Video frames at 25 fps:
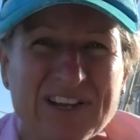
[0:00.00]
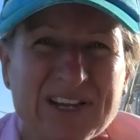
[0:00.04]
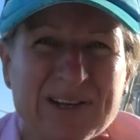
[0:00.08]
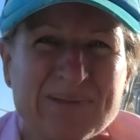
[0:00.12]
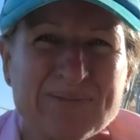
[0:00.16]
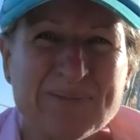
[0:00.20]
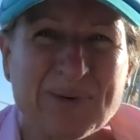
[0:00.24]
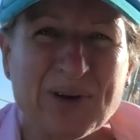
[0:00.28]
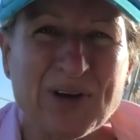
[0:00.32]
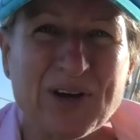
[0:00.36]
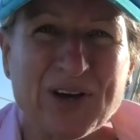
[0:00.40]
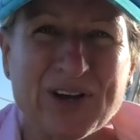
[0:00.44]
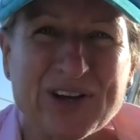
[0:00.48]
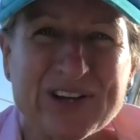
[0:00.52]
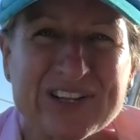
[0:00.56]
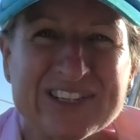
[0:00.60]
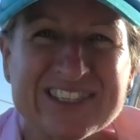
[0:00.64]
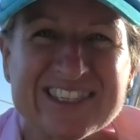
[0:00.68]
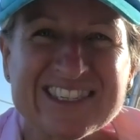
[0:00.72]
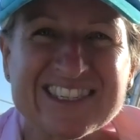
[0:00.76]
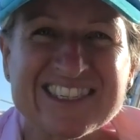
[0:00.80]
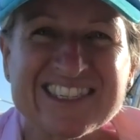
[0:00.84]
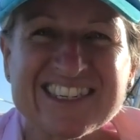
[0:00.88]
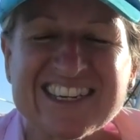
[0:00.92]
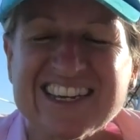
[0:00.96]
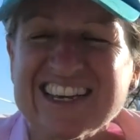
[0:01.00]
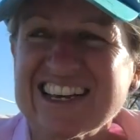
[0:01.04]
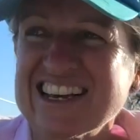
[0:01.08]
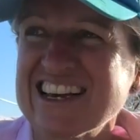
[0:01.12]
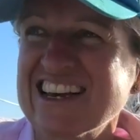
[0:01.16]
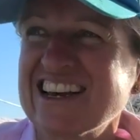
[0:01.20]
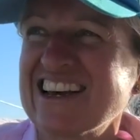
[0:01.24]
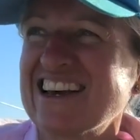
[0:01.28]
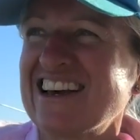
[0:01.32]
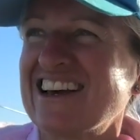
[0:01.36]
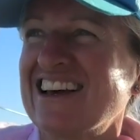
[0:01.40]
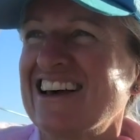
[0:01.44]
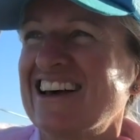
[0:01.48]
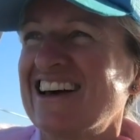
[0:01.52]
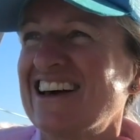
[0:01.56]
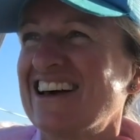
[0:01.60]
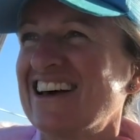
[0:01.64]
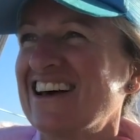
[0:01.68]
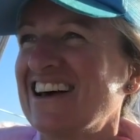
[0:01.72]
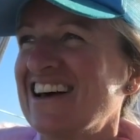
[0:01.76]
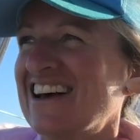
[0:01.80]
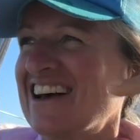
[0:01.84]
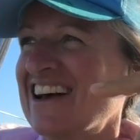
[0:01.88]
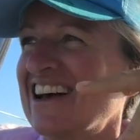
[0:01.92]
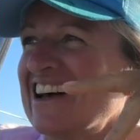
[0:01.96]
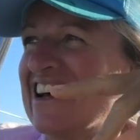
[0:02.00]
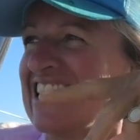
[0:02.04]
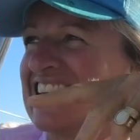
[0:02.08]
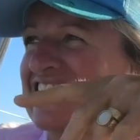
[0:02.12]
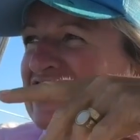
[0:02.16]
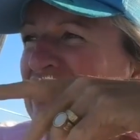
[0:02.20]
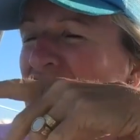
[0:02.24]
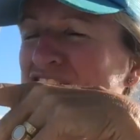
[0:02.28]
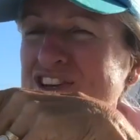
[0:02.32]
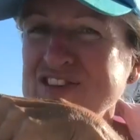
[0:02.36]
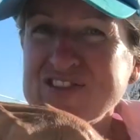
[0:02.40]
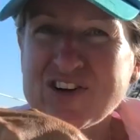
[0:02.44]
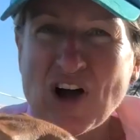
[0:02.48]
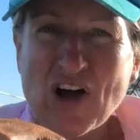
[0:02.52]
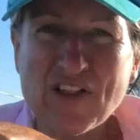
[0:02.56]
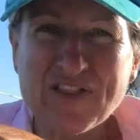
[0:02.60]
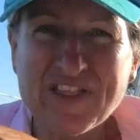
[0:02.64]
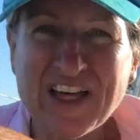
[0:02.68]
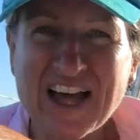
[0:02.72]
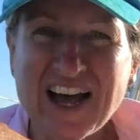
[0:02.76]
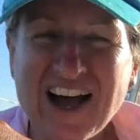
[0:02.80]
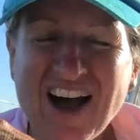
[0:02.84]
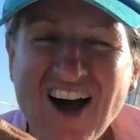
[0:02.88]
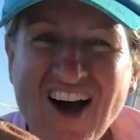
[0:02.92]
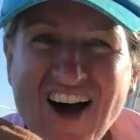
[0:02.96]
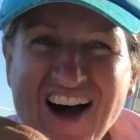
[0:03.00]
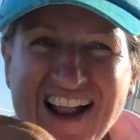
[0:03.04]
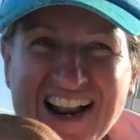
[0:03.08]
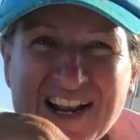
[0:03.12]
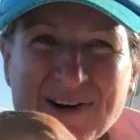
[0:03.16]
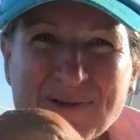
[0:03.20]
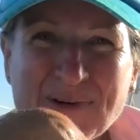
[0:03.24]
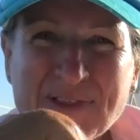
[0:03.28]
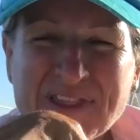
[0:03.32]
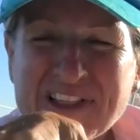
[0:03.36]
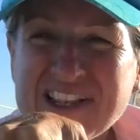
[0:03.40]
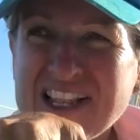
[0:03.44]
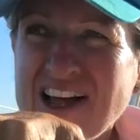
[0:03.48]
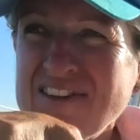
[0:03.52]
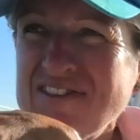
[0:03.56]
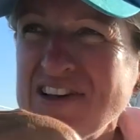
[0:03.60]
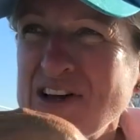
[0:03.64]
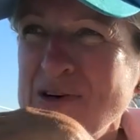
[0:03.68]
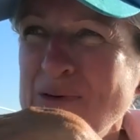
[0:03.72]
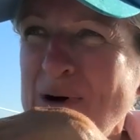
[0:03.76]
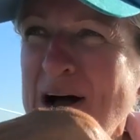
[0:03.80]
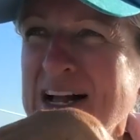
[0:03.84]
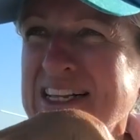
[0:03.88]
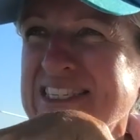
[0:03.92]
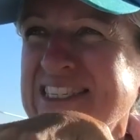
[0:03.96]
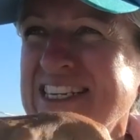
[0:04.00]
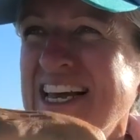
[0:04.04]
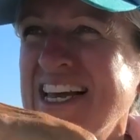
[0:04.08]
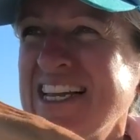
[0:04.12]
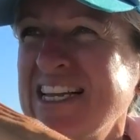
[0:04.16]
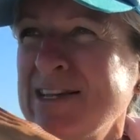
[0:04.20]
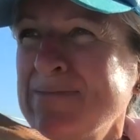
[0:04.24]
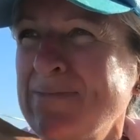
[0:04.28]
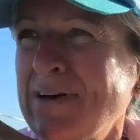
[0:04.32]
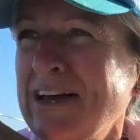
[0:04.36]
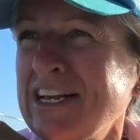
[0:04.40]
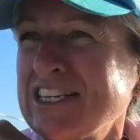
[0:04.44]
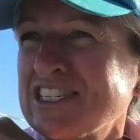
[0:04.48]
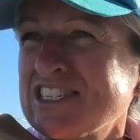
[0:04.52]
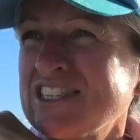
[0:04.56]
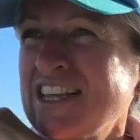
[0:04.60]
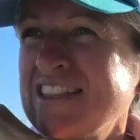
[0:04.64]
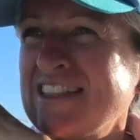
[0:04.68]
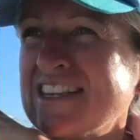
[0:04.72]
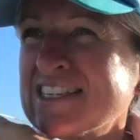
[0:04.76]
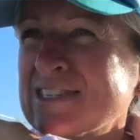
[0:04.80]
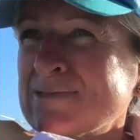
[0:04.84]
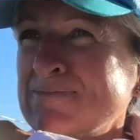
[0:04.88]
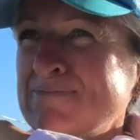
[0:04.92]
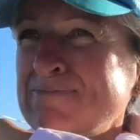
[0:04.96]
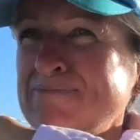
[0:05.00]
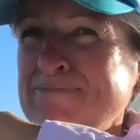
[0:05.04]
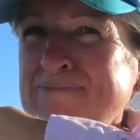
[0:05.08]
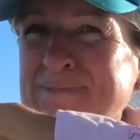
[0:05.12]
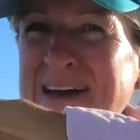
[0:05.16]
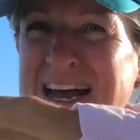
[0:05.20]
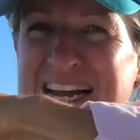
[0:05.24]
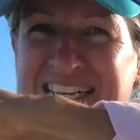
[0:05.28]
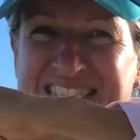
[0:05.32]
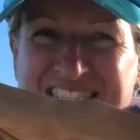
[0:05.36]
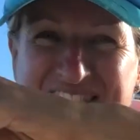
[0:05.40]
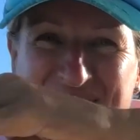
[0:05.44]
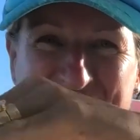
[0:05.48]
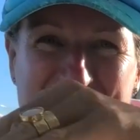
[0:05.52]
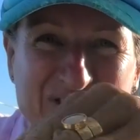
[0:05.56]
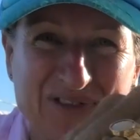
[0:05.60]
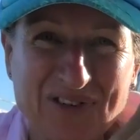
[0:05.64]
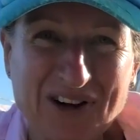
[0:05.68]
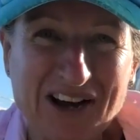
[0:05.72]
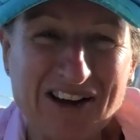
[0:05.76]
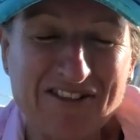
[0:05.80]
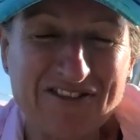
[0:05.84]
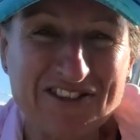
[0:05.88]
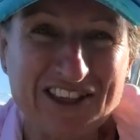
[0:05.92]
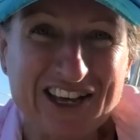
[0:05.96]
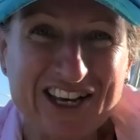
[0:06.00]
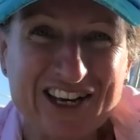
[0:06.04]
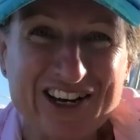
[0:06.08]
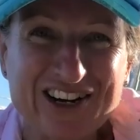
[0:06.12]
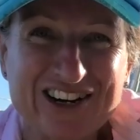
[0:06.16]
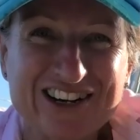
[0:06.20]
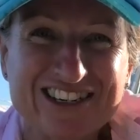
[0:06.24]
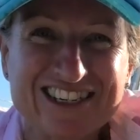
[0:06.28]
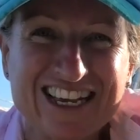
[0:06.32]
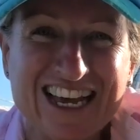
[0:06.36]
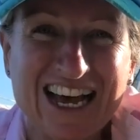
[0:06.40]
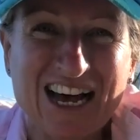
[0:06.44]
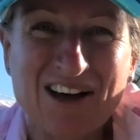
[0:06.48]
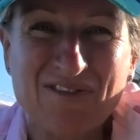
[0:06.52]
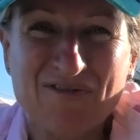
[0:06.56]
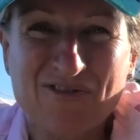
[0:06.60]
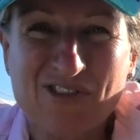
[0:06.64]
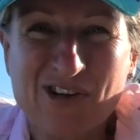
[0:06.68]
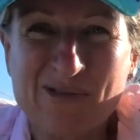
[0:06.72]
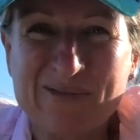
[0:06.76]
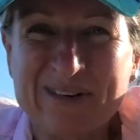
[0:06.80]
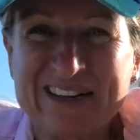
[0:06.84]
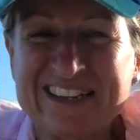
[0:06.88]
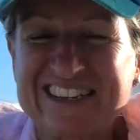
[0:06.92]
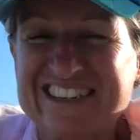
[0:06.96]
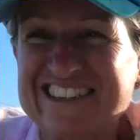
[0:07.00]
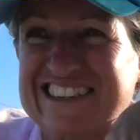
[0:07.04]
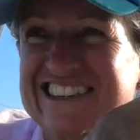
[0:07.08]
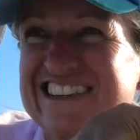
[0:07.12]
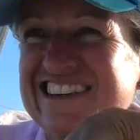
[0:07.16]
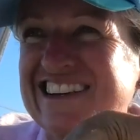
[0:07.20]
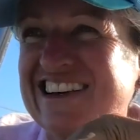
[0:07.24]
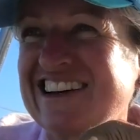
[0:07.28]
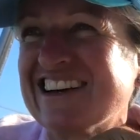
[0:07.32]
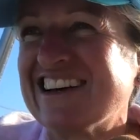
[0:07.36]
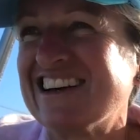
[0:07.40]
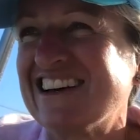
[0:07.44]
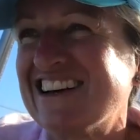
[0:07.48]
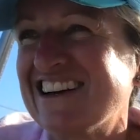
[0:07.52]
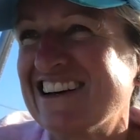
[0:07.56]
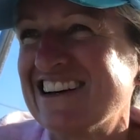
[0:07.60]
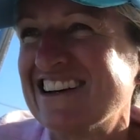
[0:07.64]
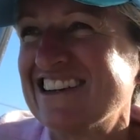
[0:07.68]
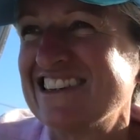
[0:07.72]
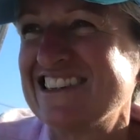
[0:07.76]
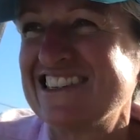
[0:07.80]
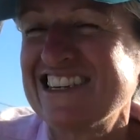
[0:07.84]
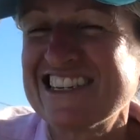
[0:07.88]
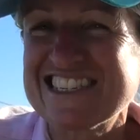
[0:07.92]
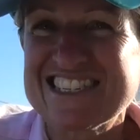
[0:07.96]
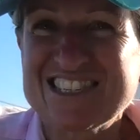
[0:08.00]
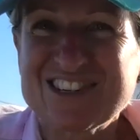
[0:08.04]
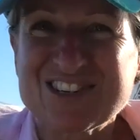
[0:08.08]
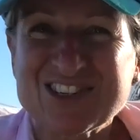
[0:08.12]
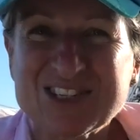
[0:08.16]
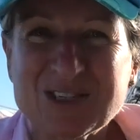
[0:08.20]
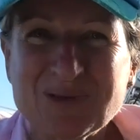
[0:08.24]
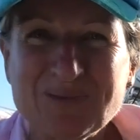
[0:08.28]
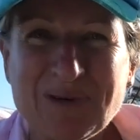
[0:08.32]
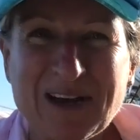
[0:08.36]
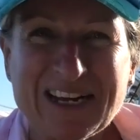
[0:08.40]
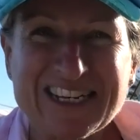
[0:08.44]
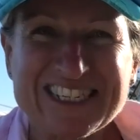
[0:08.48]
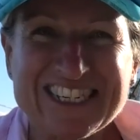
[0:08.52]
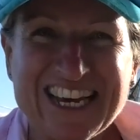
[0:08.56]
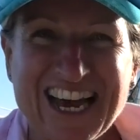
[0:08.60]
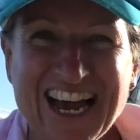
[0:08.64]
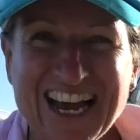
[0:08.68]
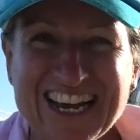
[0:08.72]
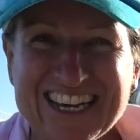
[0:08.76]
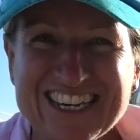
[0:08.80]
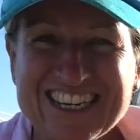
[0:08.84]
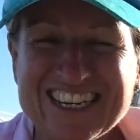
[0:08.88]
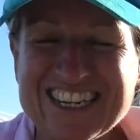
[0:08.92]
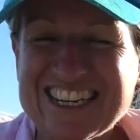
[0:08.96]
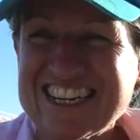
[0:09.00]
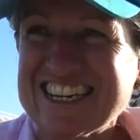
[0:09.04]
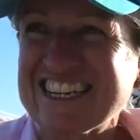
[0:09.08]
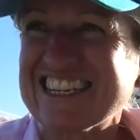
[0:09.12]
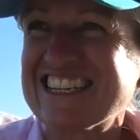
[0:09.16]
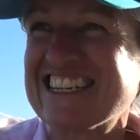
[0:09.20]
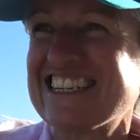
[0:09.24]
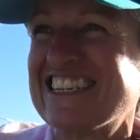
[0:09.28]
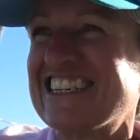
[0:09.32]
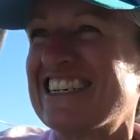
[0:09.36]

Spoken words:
in birds. So you've got the island with the lovely white sandy beach, and then this massive reef that goes out from it. Just looks spectacular.